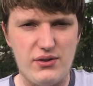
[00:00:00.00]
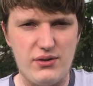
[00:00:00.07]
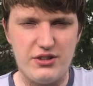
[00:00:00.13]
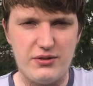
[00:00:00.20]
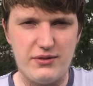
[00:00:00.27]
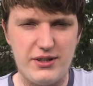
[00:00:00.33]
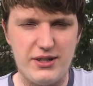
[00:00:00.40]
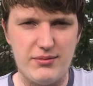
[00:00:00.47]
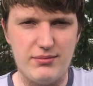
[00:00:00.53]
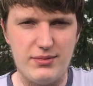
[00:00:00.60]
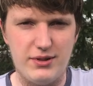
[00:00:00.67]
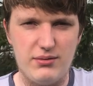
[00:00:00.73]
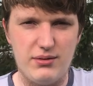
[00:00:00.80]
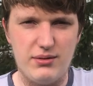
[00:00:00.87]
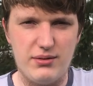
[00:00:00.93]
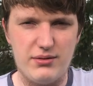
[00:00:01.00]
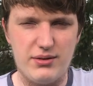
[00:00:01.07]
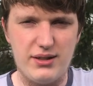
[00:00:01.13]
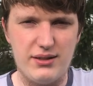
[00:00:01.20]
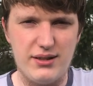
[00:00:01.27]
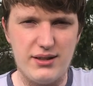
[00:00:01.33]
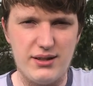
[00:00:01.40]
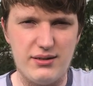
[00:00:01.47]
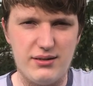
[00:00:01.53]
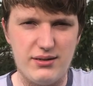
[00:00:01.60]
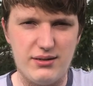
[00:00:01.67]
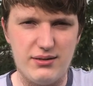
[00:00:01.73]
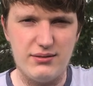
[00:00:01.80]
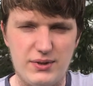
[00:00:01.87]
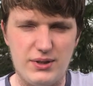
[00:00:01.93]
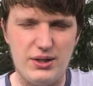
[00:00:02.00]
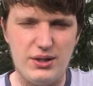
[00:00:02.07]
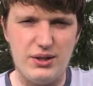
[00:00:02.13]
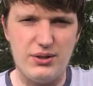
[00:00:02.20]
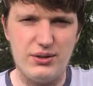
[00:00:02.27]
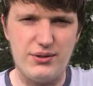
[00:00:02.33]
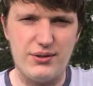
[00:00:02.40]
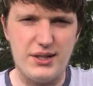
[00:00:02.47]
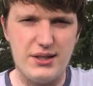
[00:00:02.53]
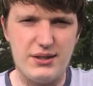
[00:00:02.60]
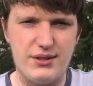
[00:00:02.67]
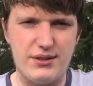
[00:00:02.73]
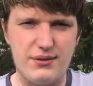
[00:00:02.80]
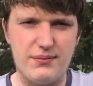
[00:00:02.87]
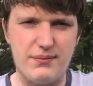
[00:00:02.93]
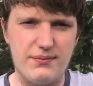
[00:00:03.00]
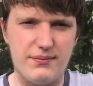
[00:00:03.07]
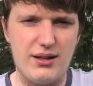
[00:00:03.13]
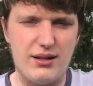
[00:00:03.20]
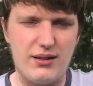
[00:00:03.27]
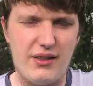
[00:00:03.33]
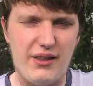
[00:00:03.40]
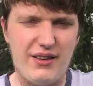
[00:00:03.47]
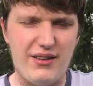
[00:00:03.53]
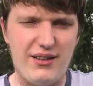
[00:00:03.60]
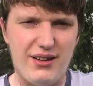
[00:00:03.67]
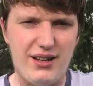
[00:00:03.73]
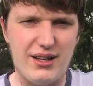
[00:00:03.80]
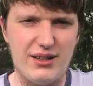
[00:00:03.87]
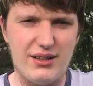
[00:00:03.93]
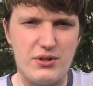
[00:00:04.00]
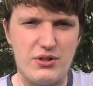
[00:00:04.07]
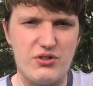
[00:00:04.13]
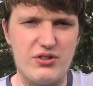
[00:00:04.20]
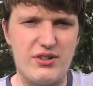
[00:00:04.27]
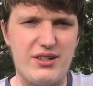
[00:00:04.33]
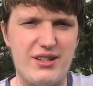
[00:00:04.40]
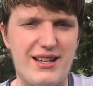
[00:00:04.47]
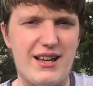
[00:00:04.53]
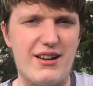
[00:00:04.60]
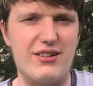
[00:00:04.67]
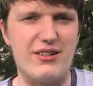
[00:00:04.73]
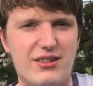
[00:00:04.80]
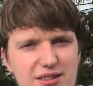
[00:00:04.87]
religious freedom, which transcends all creeds, not think alike, but to join together.